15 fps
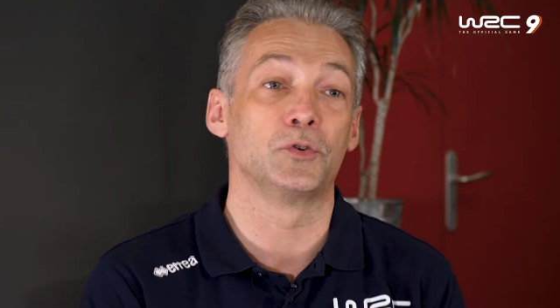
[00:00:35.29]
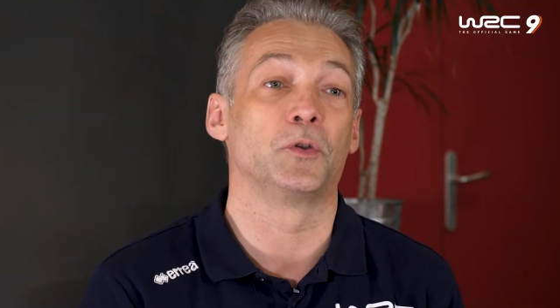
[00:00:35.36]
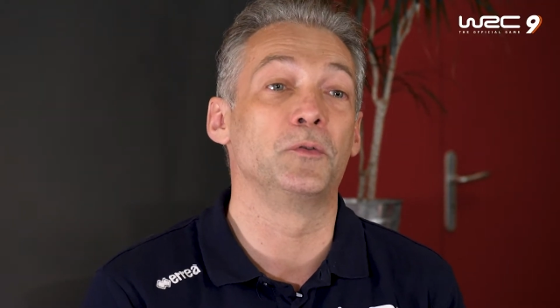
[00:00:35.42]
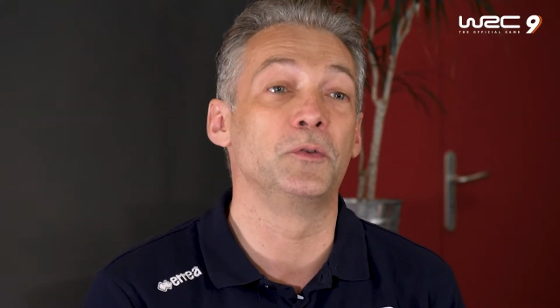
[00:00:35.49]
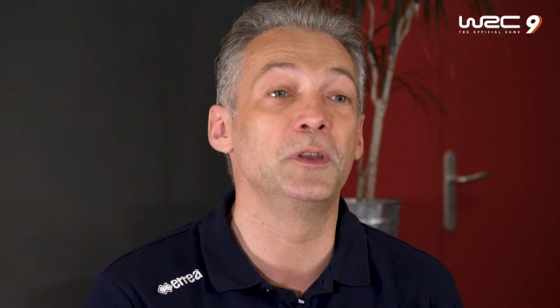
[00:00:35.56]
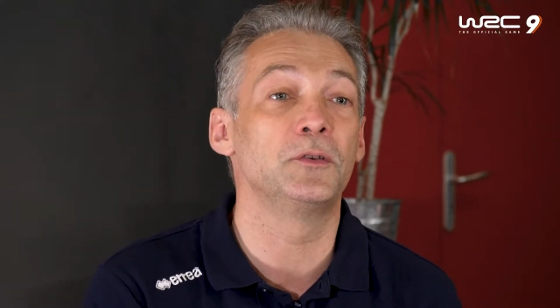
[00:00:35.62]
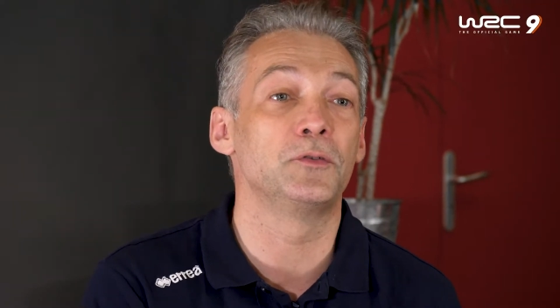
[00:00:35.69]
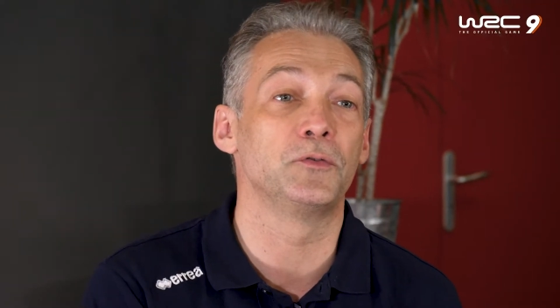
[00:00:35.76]
to
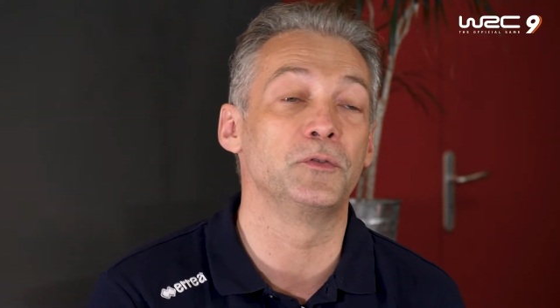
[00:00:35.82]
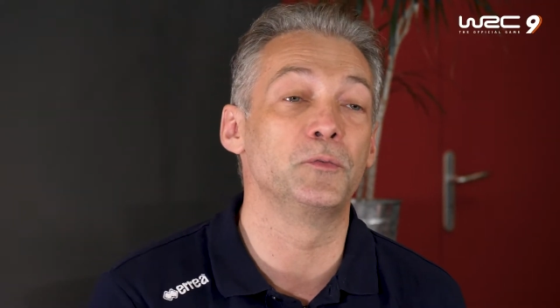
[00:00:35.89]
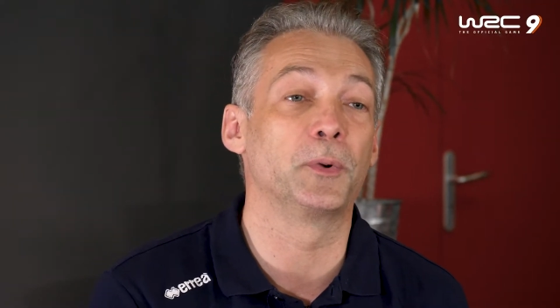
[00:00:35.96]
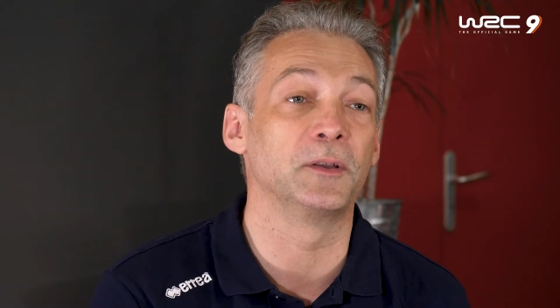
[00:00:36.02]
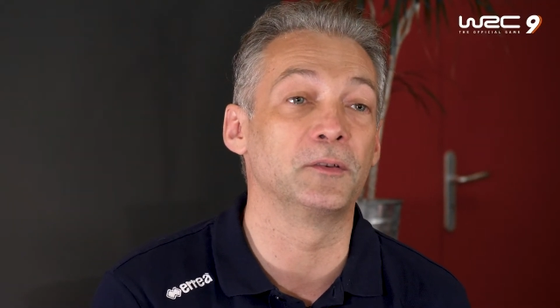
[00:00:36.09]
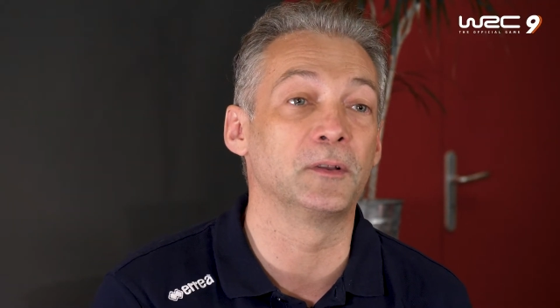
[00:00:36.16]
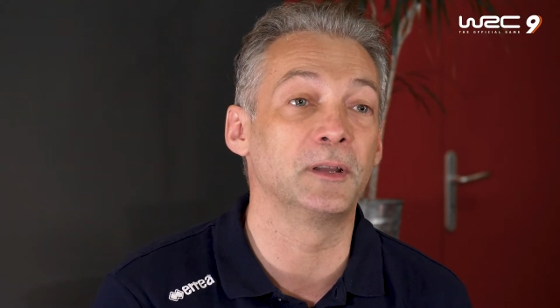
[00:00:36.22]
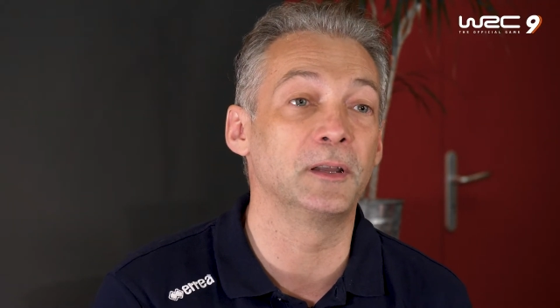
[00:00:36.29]
present the
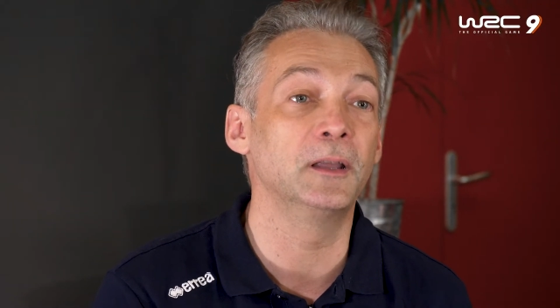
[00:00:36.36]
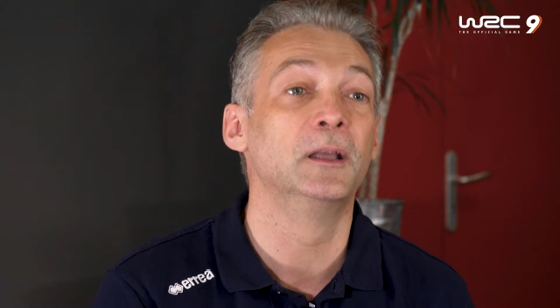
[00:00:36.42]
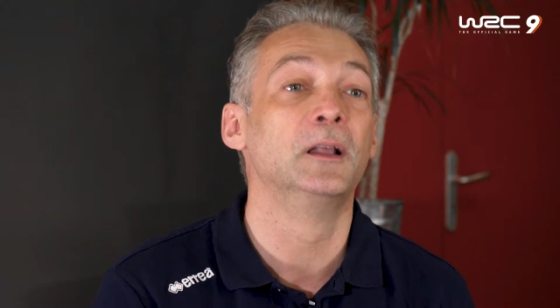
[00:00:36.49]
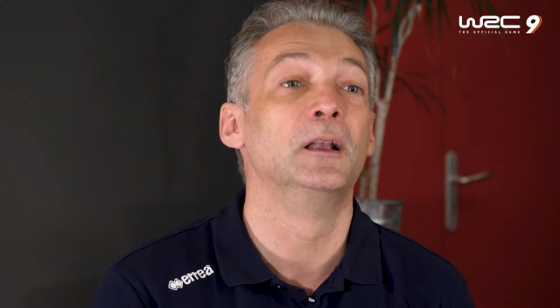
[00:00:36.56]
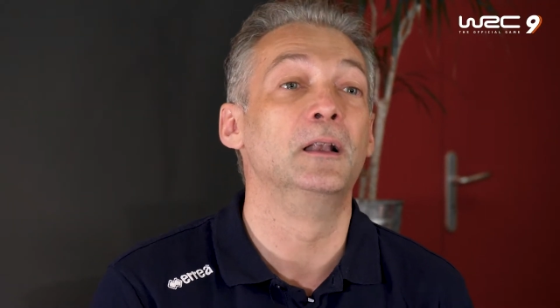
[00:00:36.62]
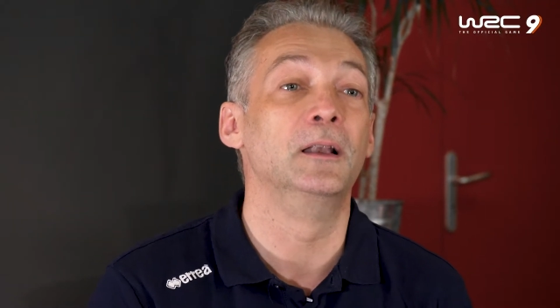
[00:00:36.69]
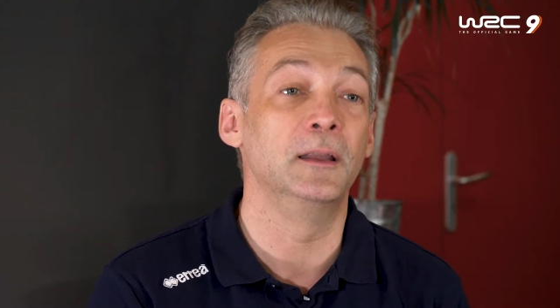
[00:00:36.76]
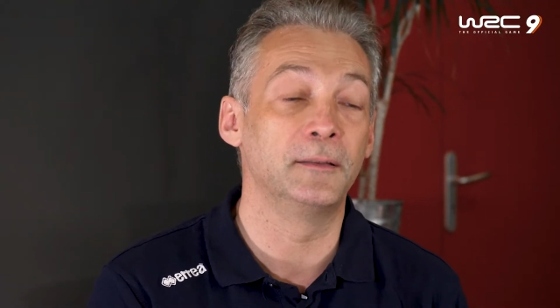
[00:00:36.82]

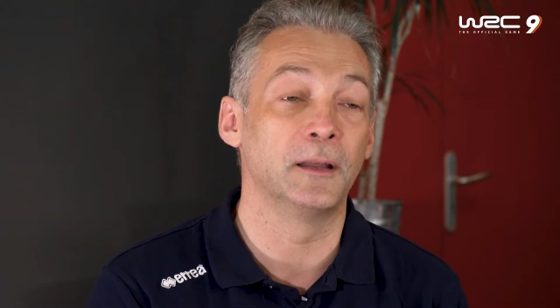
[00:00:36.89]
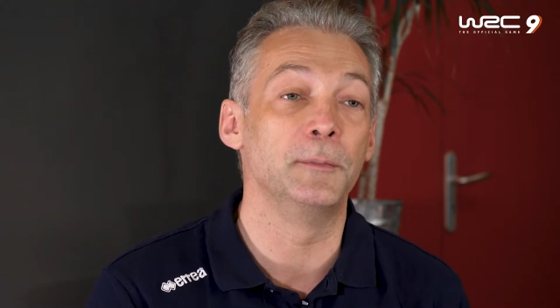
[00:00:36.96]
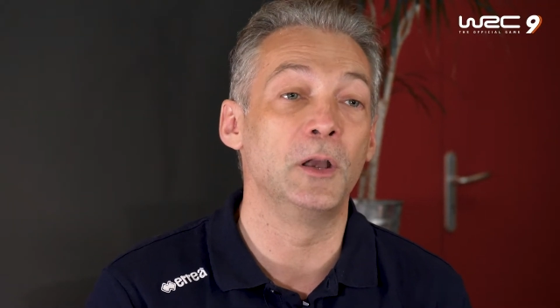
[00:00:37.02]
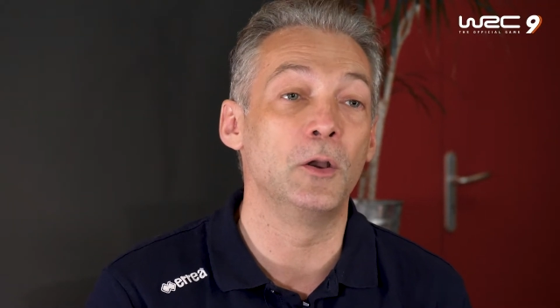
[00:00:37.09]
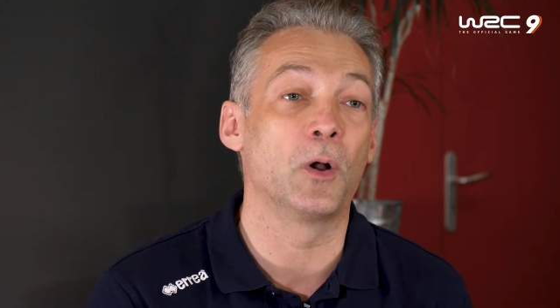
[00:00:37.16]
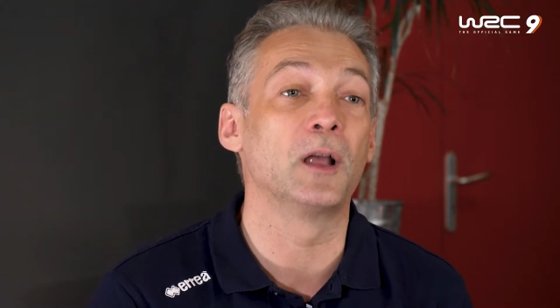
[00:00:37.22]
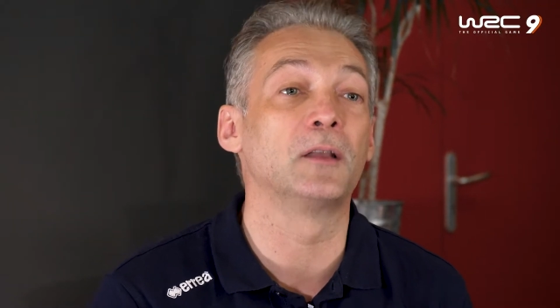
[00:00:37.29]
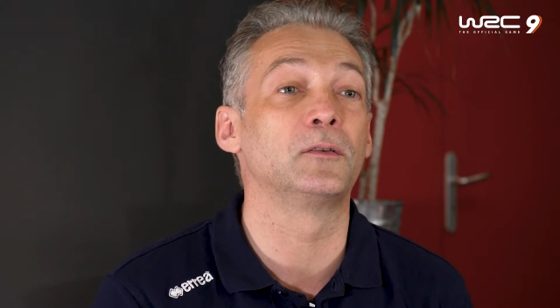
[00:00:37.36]
improvements and new
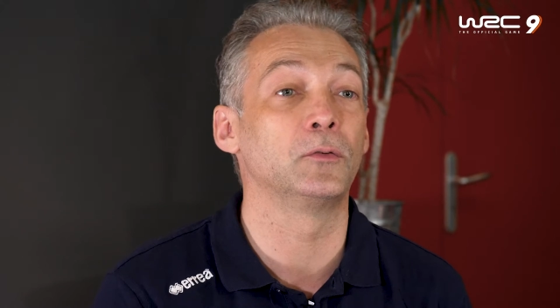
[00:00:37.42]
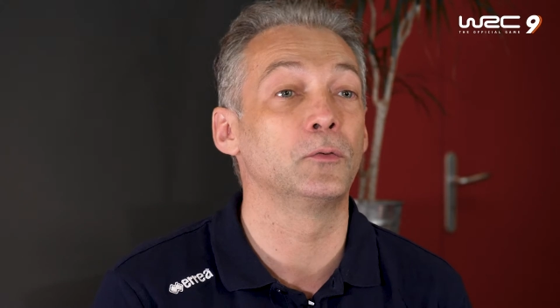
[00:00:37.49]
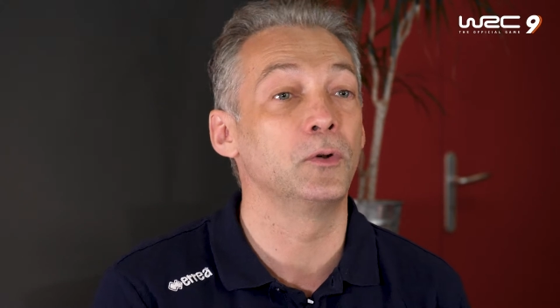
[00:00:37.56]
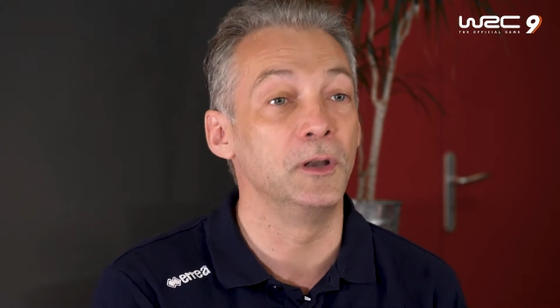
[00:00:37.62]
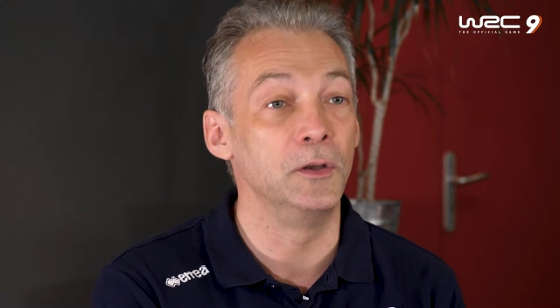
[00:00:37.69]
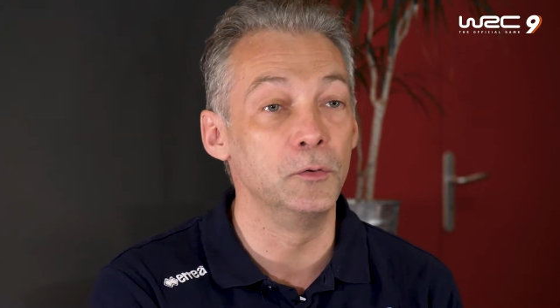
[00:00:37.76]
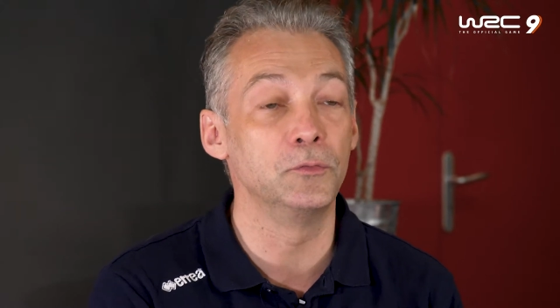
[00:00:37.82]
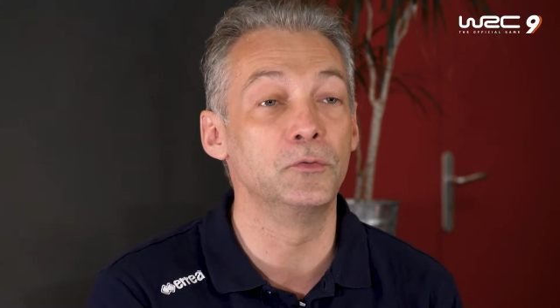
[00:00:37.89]
game modes
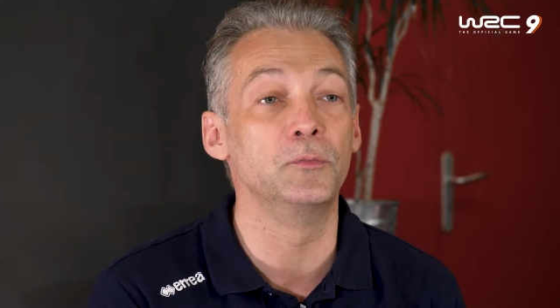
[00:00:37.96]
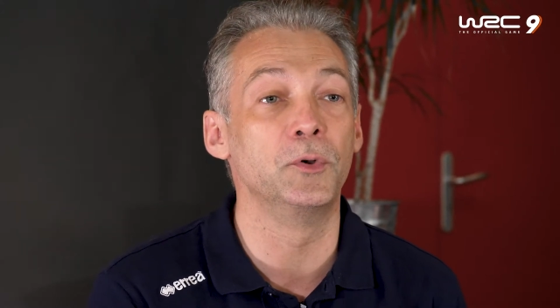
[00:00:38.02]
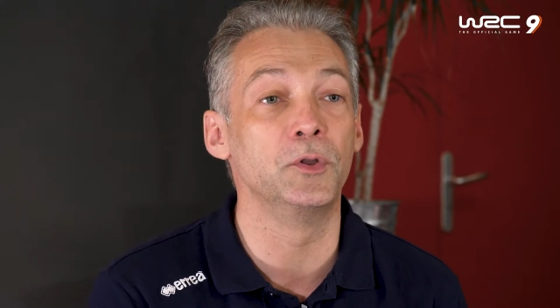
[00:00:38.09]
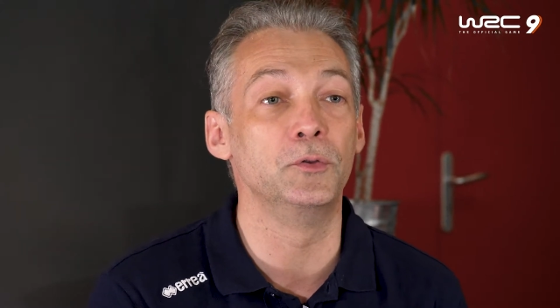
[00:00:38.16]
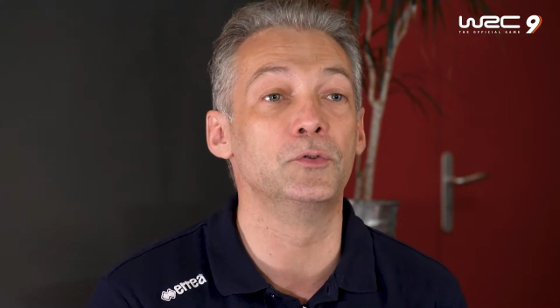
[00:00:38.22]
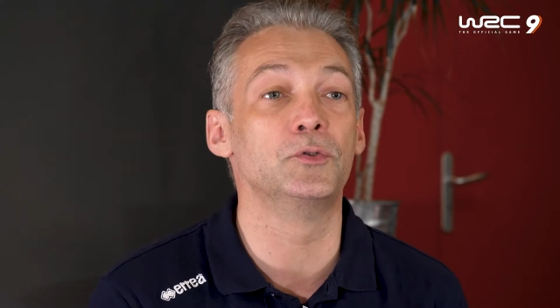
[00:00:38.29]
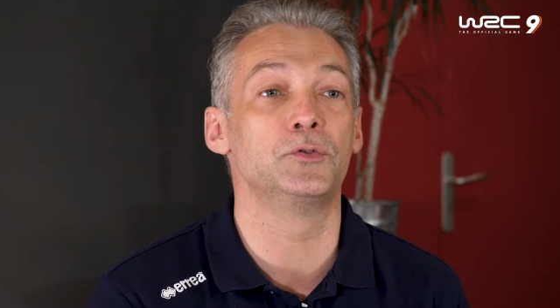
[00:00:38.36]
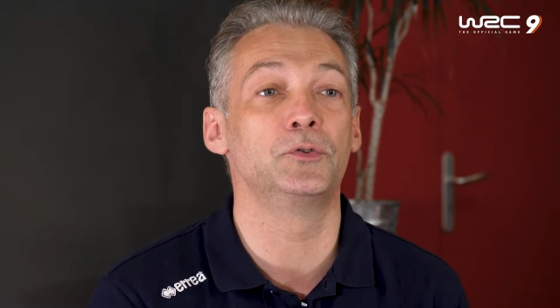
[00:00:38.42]
available
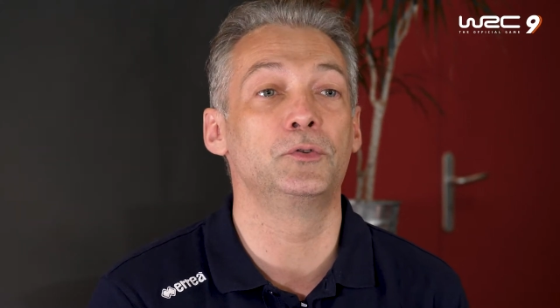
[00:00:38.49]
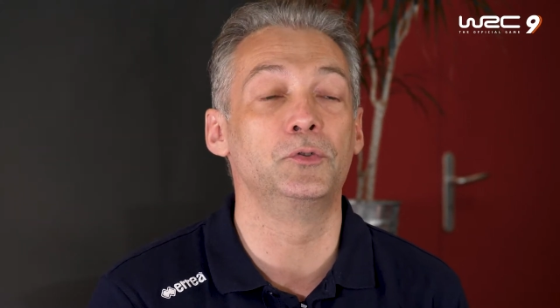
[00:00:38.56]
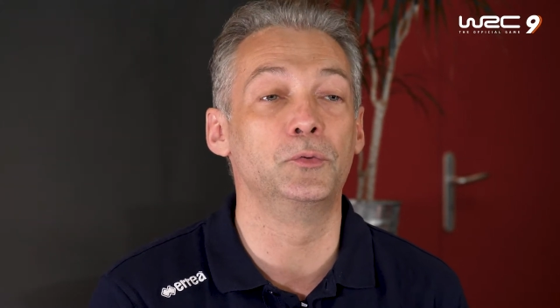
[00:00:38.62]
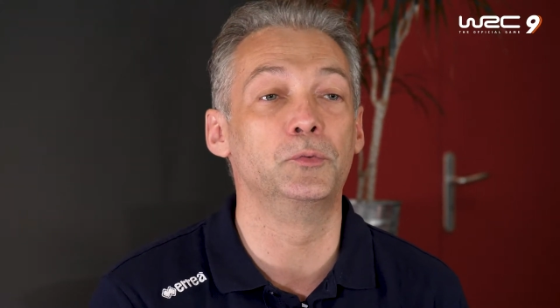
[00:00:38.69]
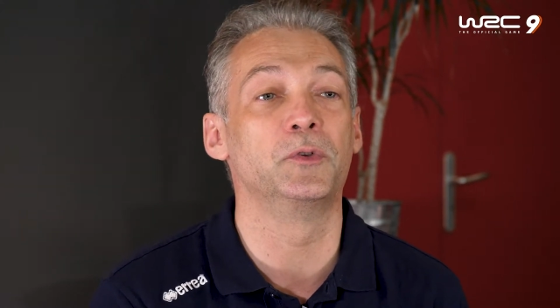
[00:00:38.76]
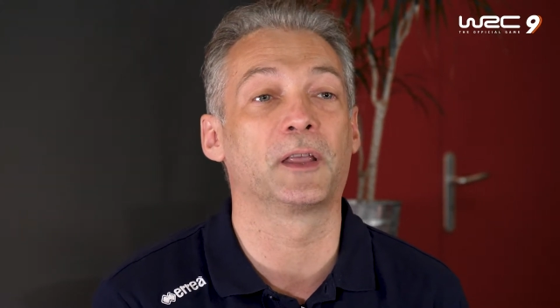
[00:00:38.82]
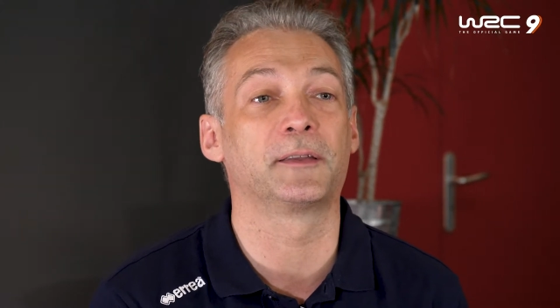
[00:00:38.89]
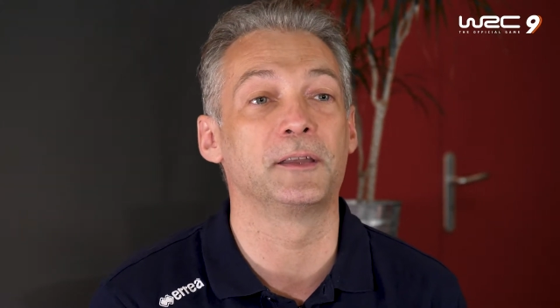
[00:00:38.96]
in
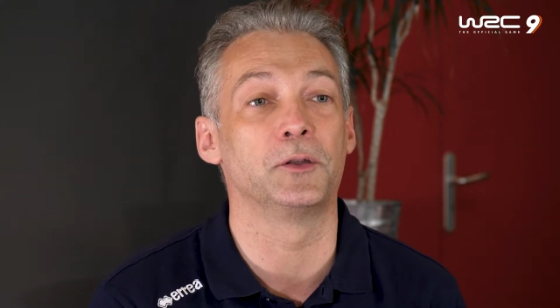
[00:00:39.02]
WRC